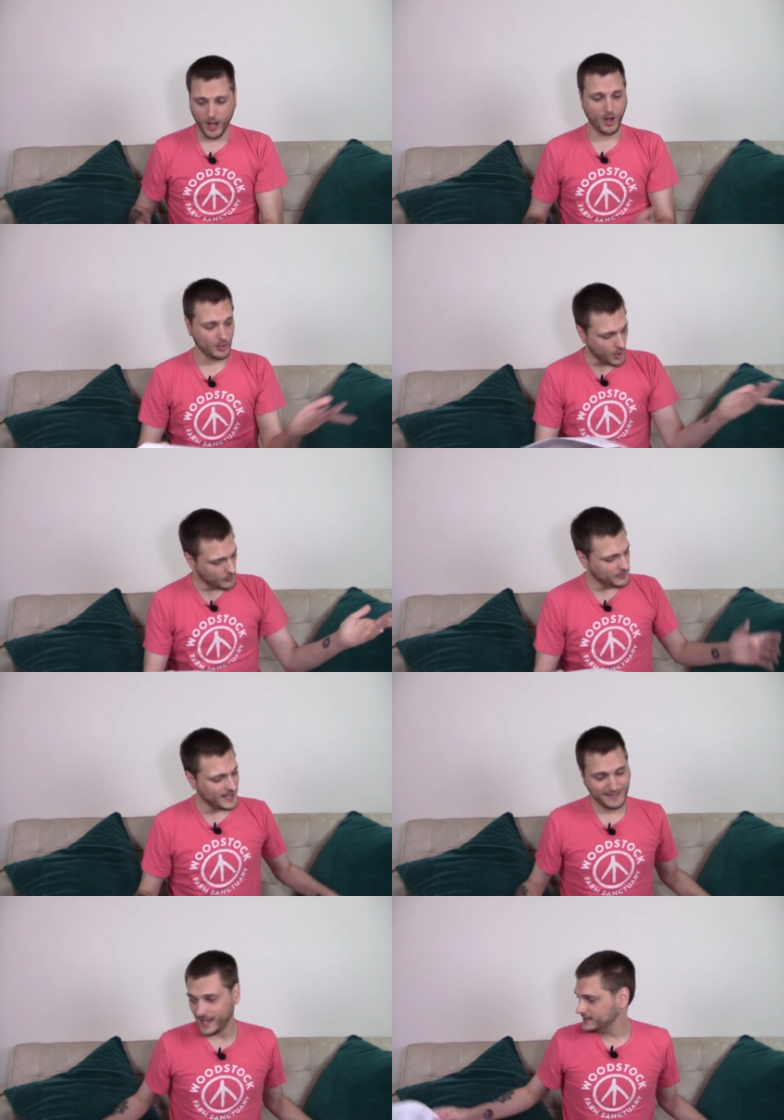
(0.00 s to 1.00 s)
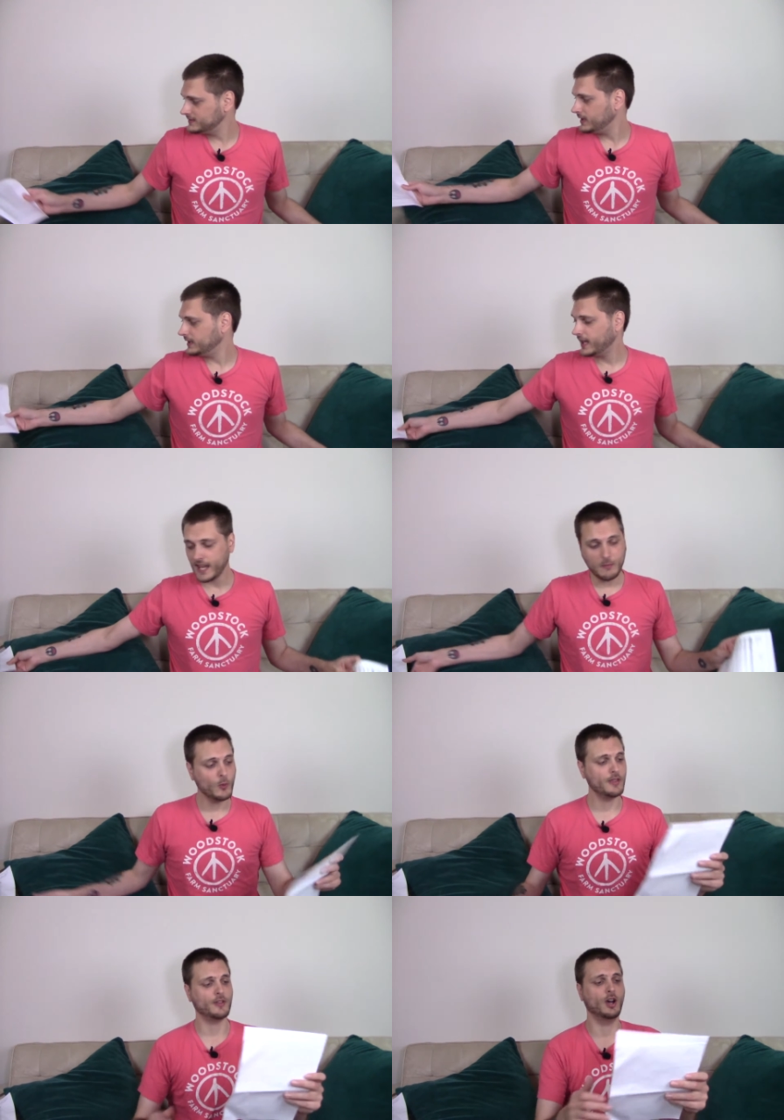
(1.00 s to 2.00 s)
Along with that test, it came
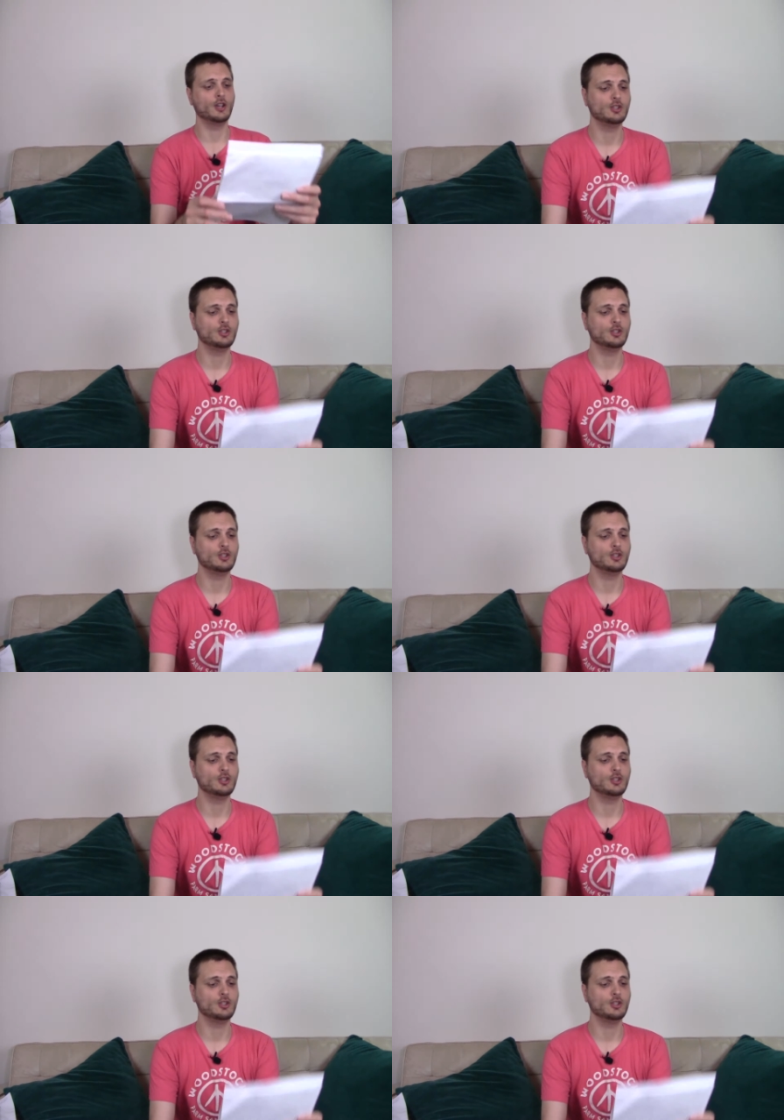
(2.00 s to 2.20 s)
with a